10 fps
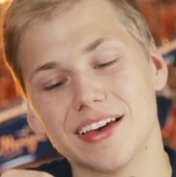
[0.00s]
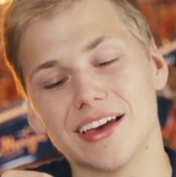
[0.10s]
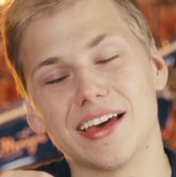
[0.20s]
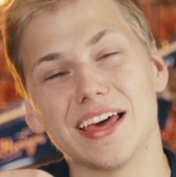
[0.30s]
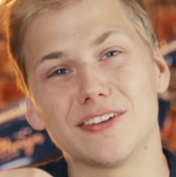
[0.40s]

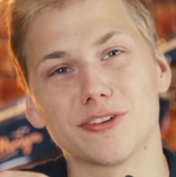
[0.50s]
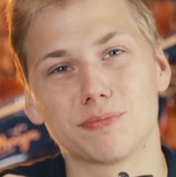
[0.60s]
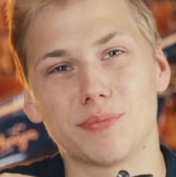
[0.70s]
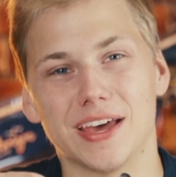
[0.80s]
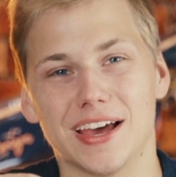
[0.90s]
and
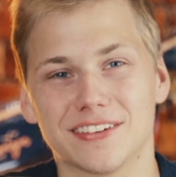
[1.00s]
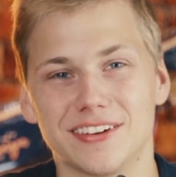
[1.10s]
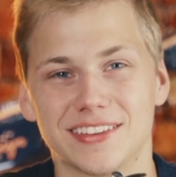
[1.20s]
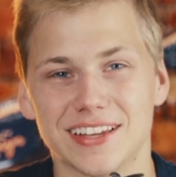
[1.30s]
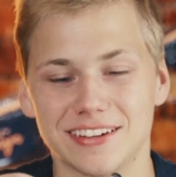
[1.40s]
don't
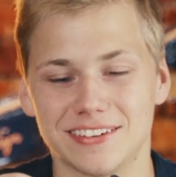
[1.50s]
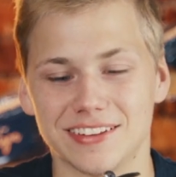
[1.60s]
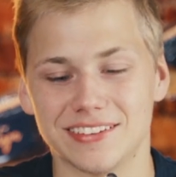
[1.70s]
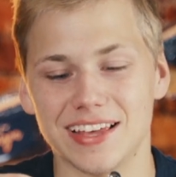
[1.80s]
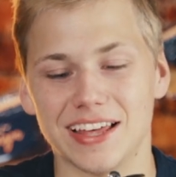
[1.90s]
actually touch
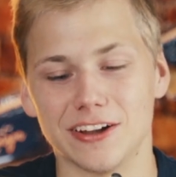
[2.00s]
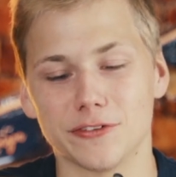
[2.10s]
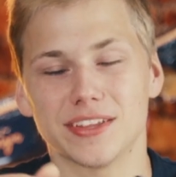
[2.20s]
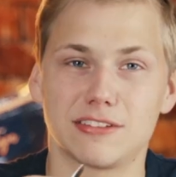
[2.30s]
the standoffs.